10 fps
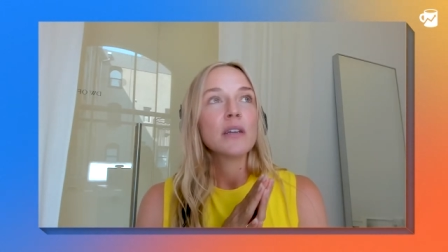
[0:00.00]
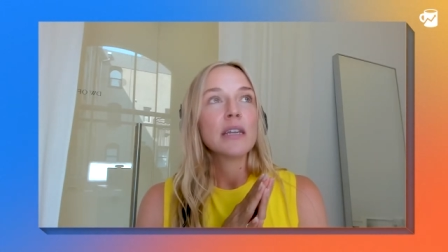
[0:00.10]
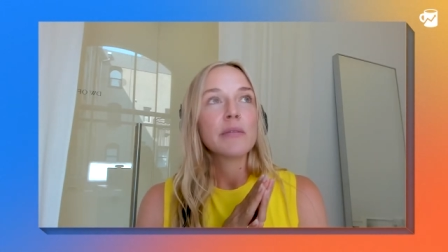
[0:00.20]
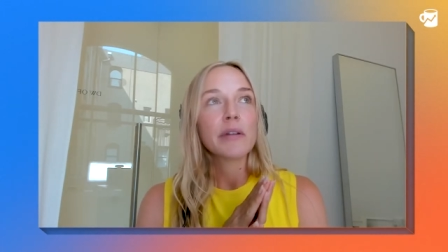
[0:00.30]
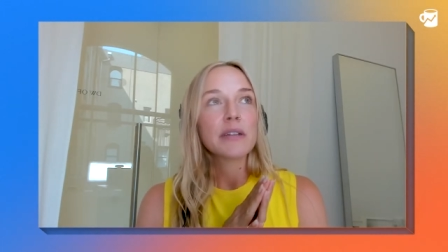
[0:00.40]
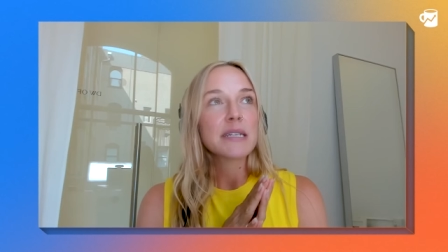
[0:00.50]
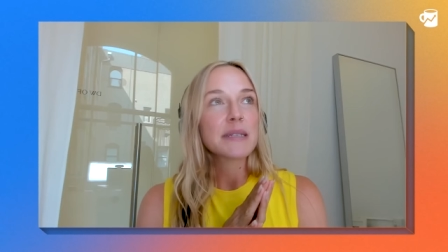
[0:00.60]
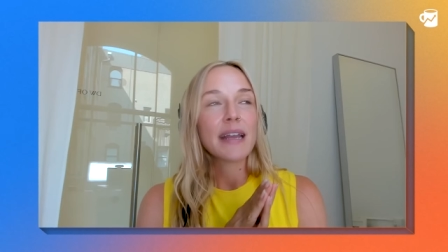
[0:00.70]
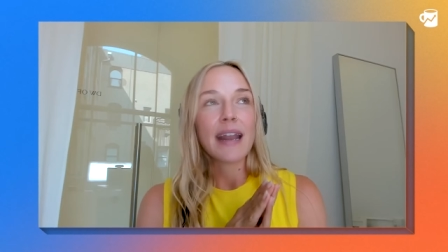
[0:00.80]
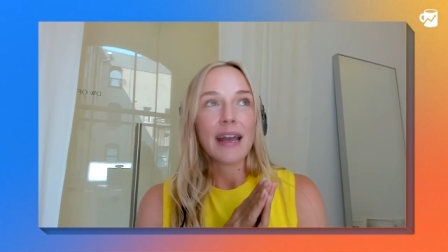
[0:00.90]
he wrote us
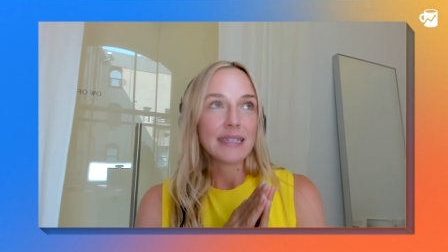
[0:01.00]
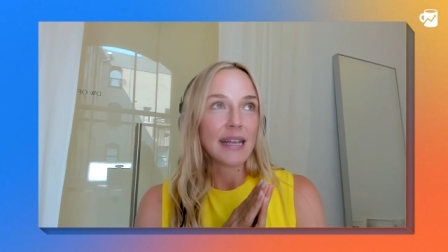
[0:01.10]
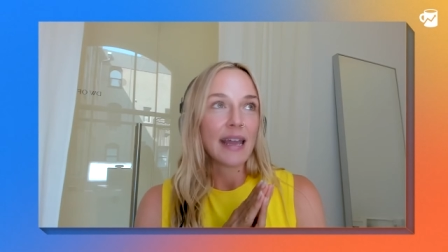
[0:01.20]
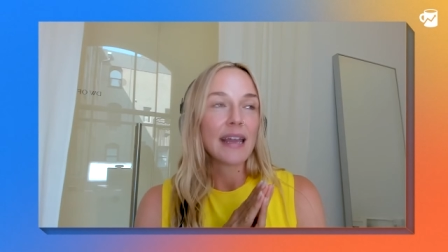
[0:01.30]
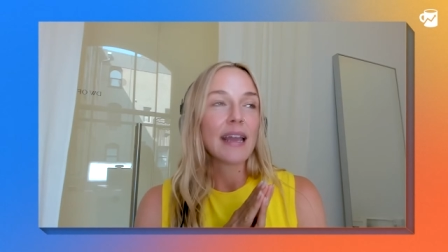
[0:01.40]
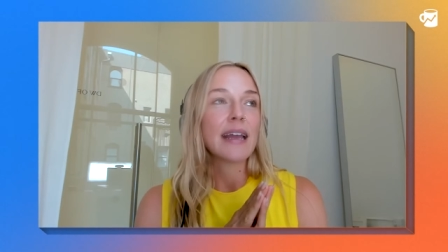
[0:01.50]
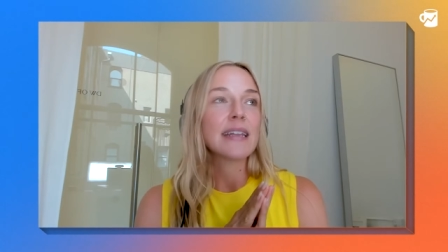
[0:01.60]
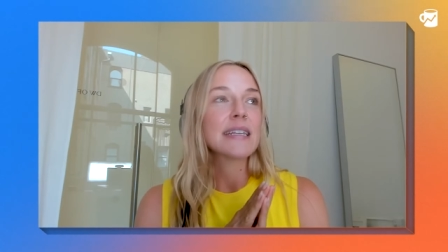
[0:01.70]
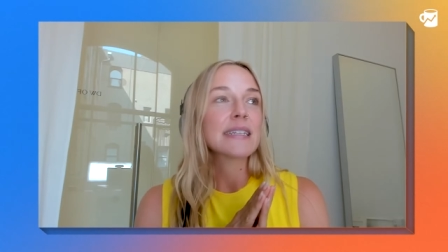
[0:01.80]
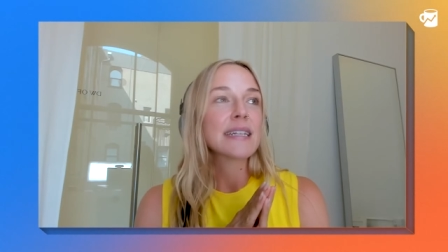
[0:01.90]
an essay and
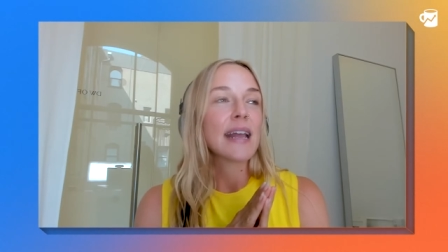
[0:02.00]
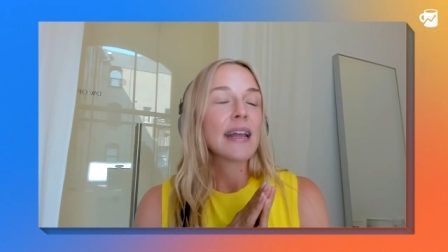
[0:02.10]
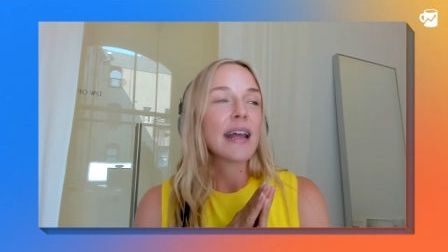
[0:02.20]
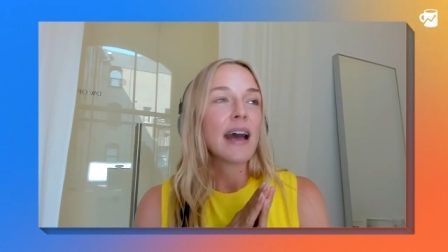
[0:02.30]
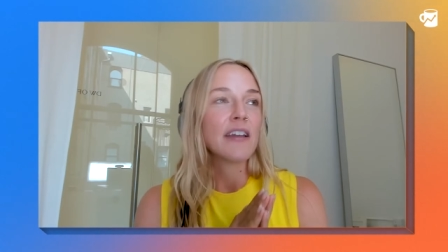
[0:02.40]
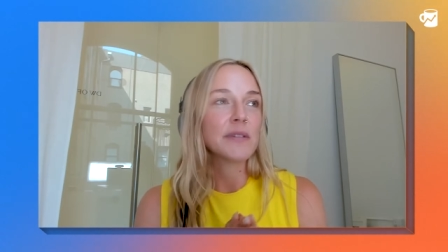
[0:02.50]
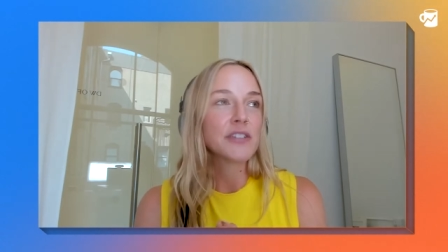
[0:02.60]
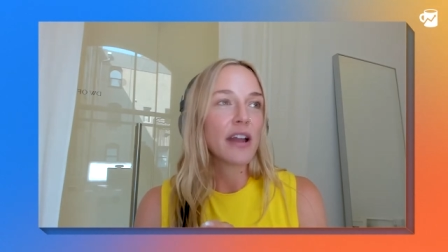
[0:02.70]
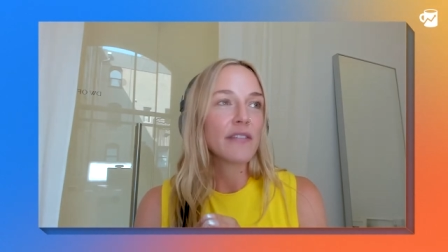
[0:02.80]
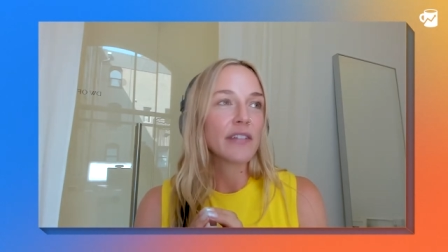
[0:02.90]
he said, I've been
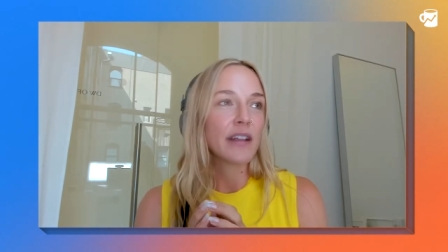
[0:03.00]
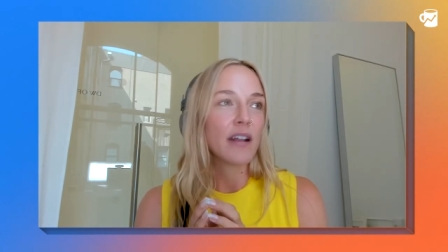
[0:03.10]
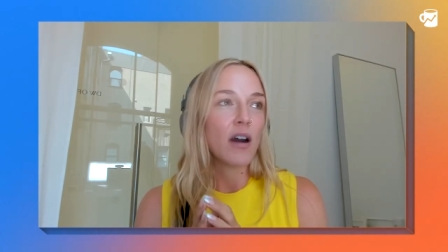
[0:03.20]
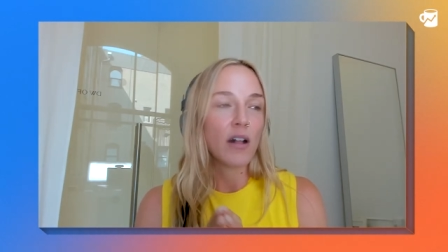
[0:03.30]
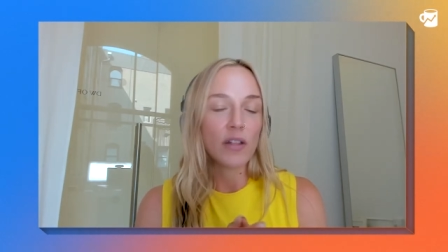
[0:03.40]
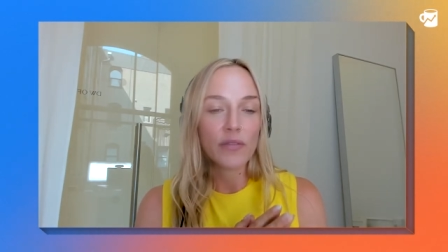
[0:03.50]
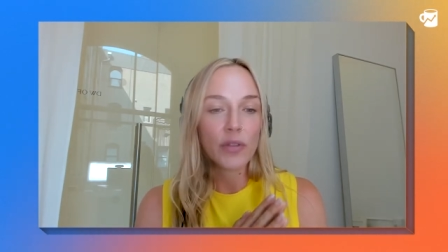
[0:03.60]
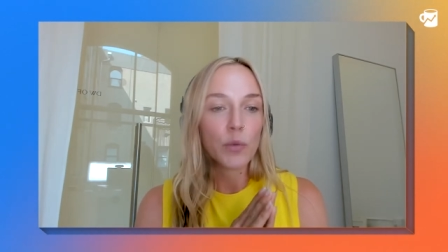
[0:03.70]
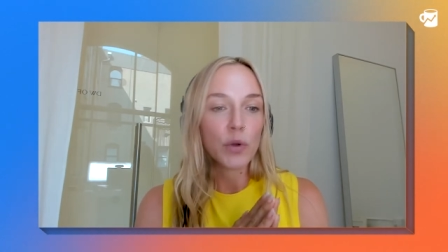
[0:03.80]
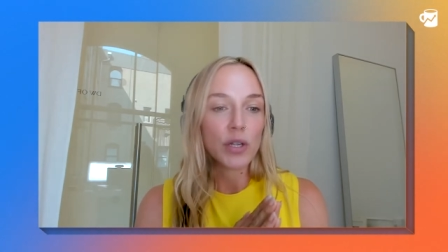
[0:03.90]
traveling all over the
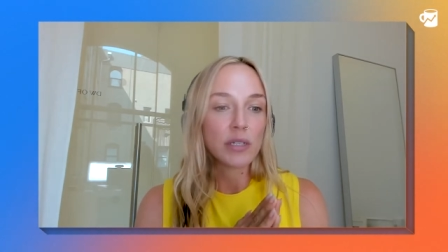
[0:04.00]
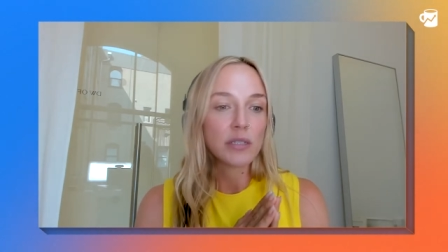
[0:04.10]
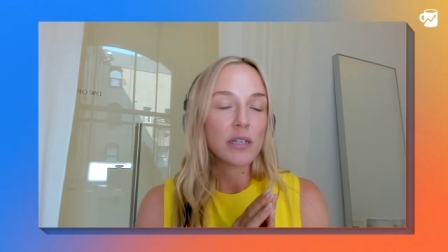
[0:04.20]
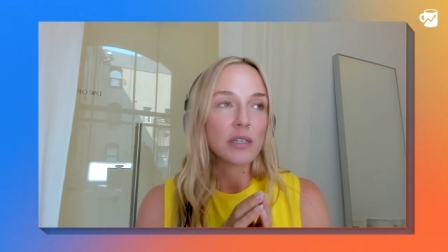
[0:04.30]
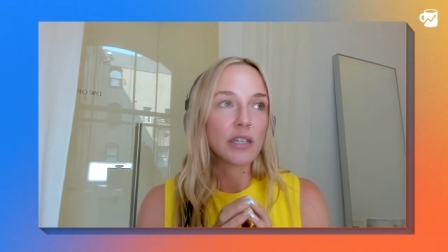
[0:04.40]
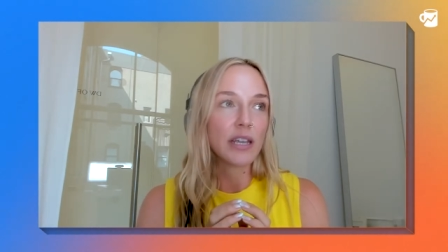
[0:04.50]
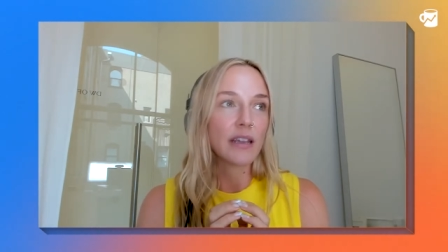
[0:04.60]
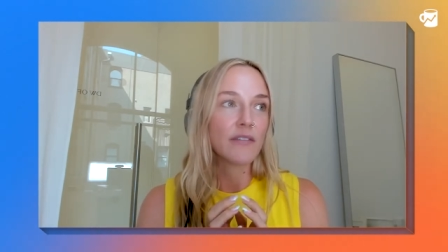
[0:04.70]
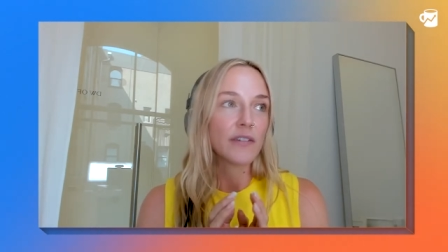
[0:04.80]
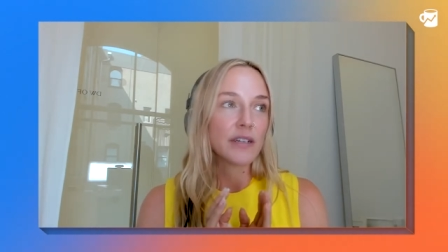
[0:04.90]
world looking
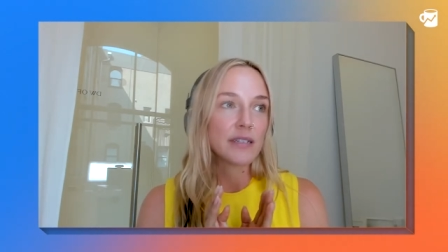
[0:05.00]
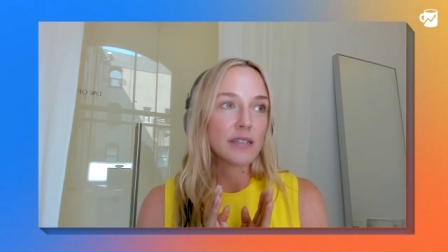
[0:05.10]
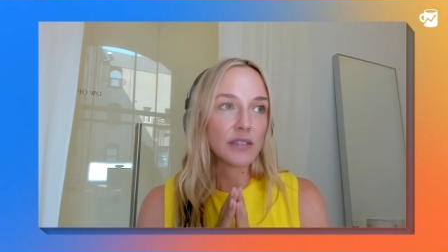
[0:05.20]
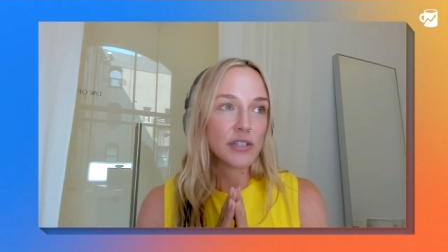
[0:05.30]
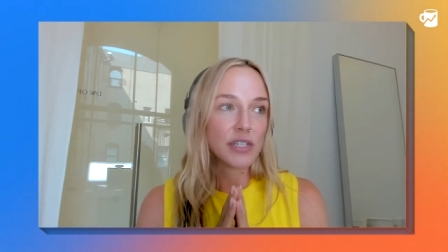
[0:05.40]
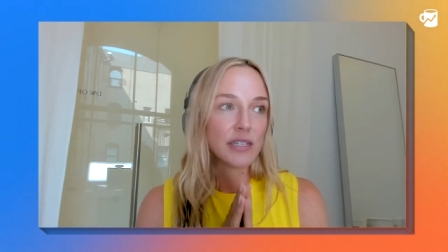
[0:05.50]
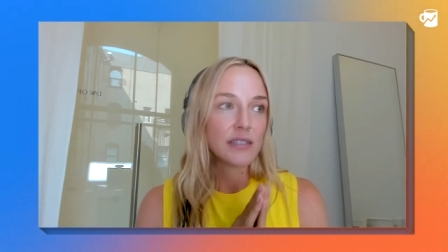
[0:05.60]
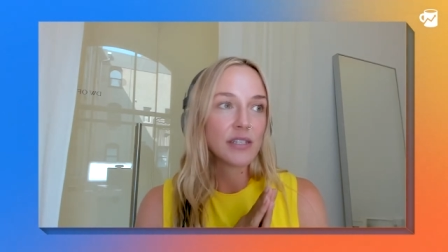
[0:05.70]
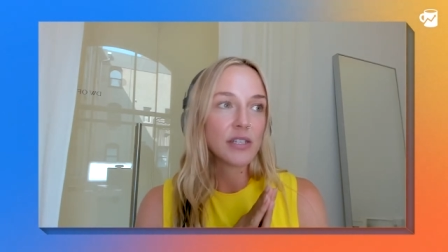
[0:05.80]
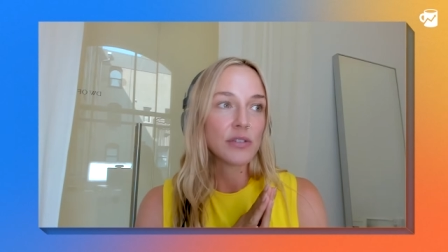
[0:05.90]
for a solution
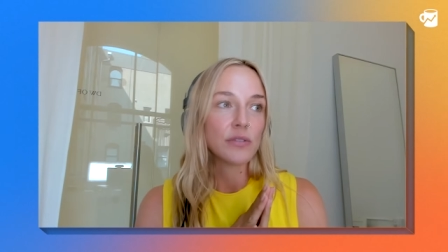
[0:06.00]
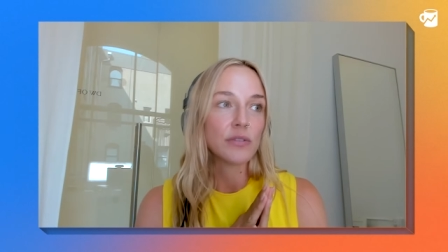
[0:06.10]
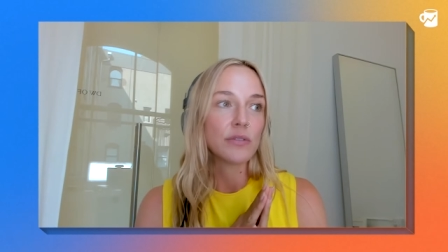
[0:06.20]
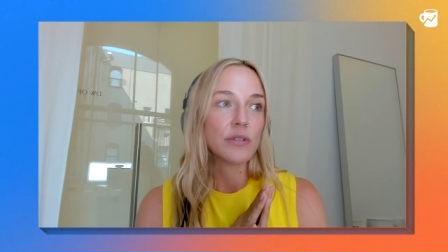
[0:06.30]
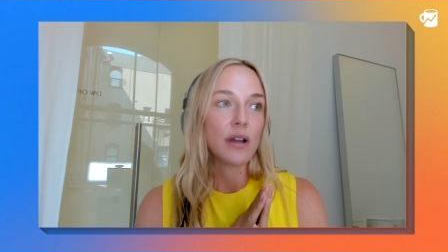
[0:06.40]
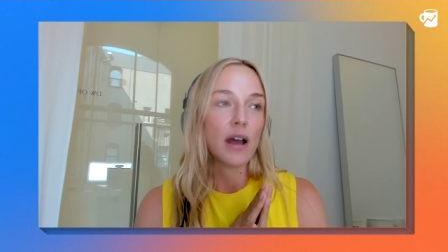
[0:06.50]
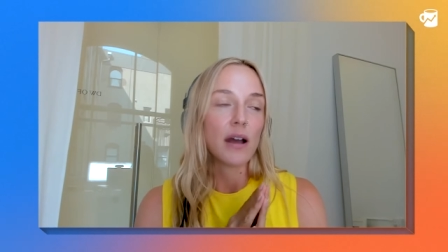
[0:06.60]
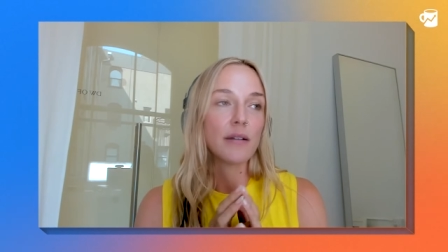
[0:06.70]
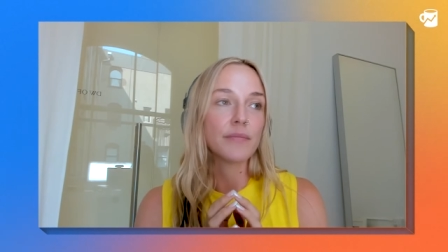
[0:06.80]
to um,